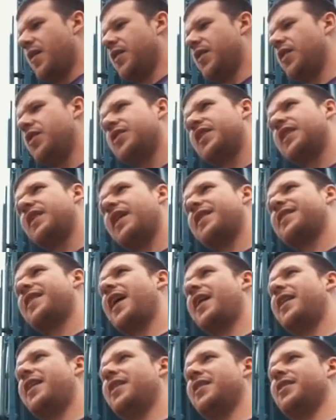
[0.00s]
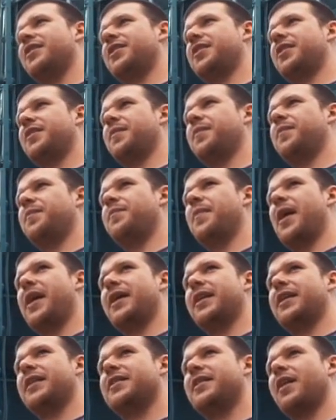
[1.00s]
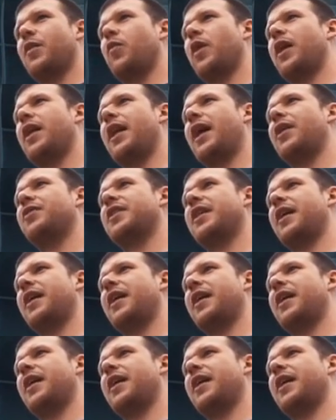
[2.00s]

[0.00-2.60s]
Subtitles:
Using that 10-inch means that we're